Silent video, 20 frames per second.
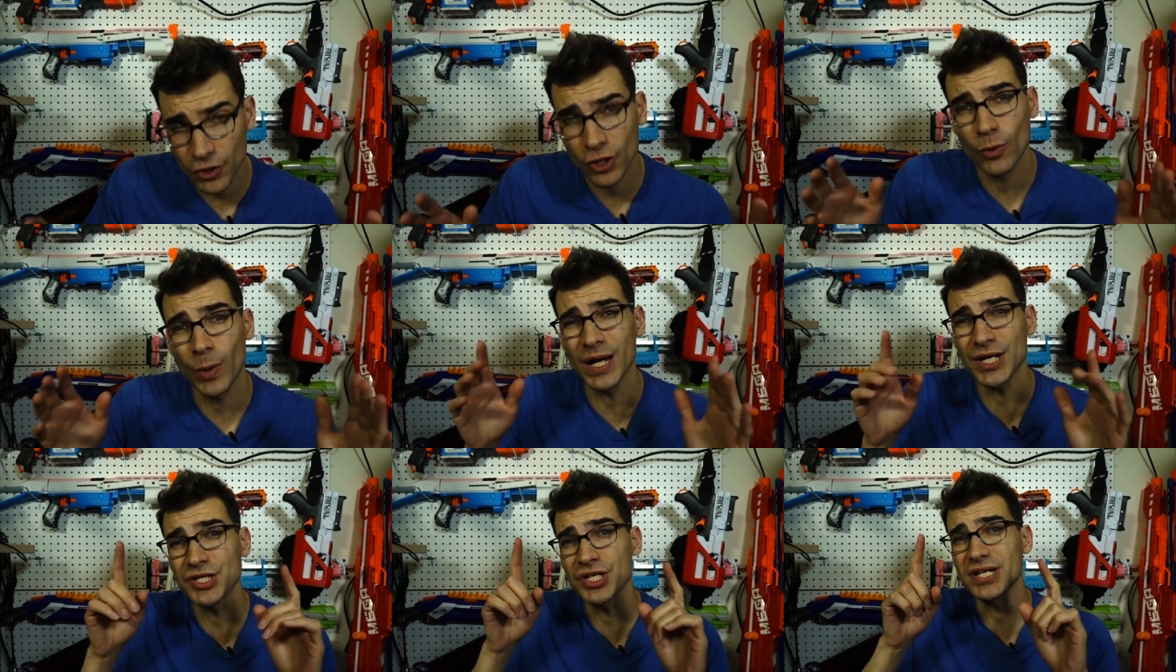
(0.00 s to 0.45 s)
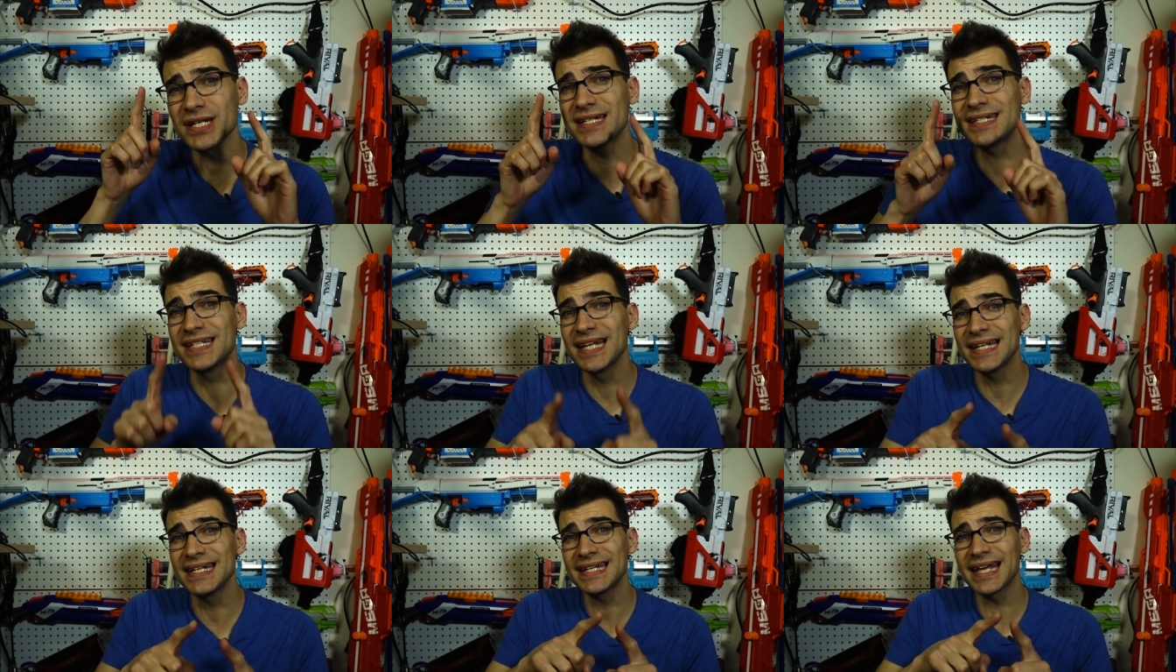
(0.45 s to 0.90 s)
your question
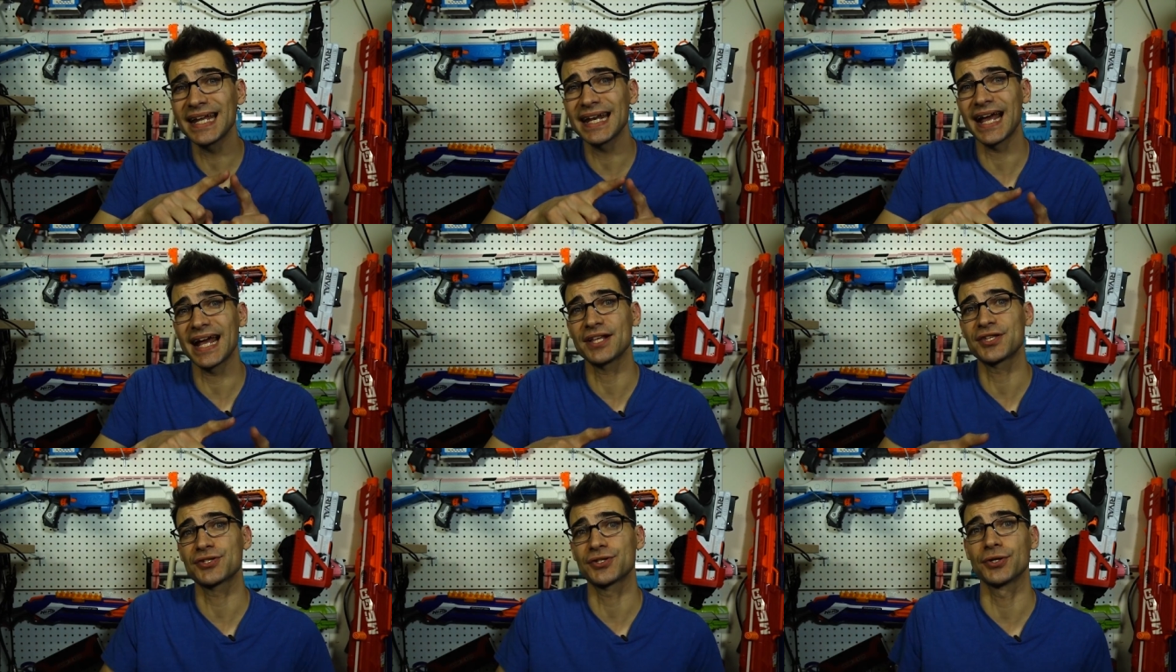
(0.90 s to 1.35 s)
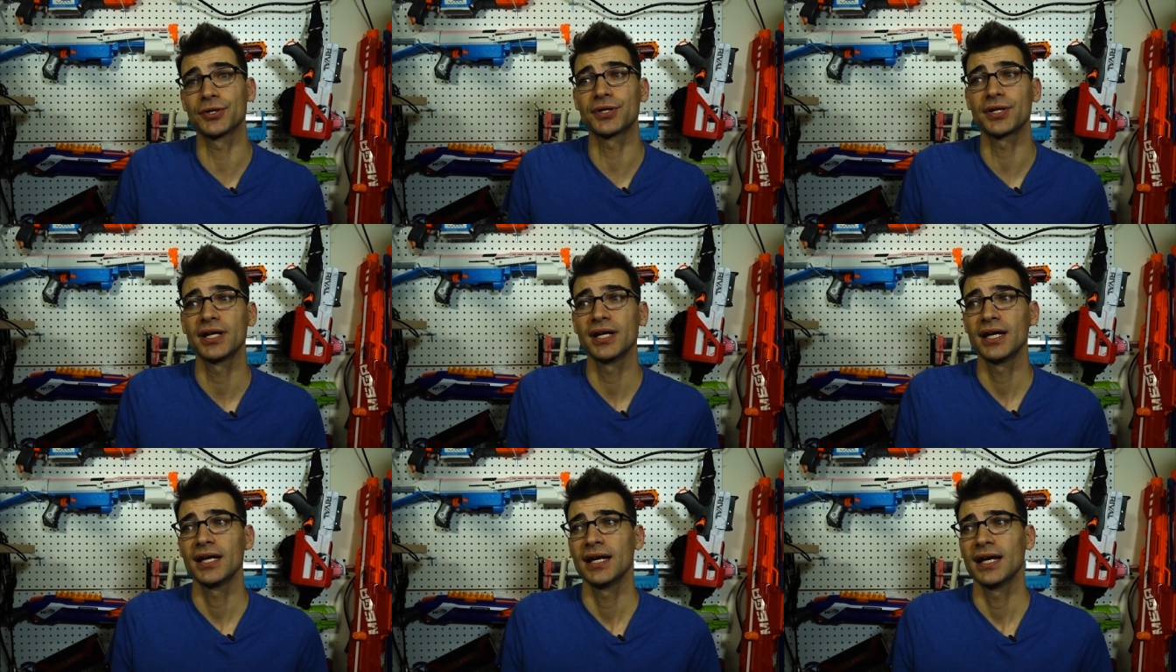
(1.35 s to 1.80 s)
didn't get answered,
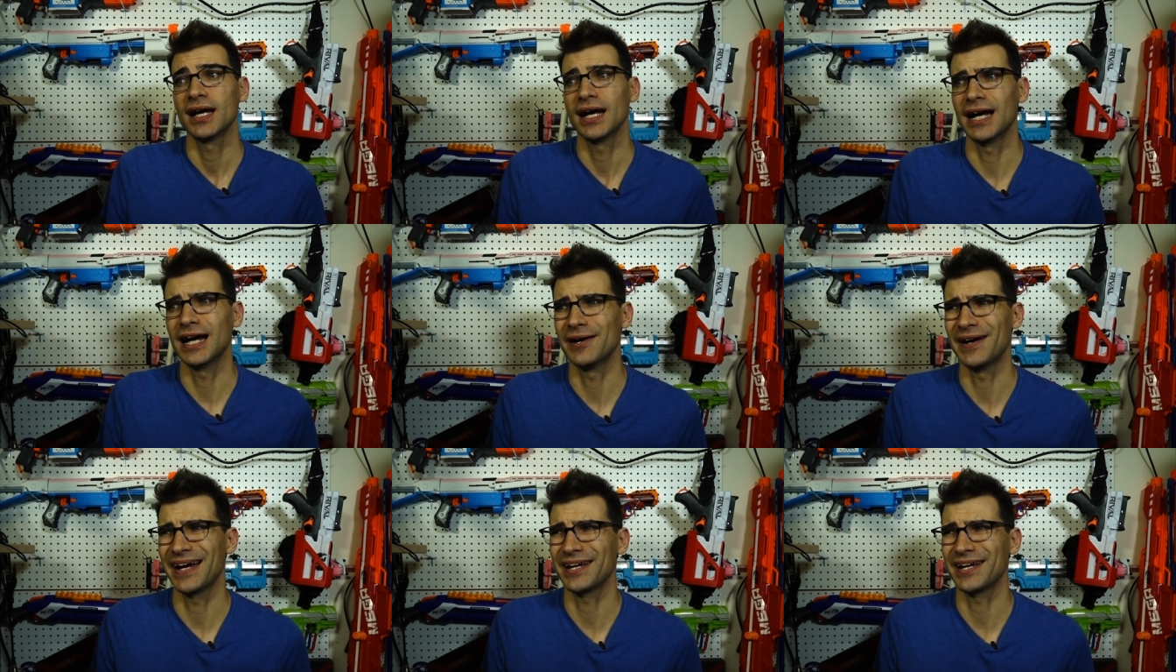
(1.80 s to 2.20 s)
uh,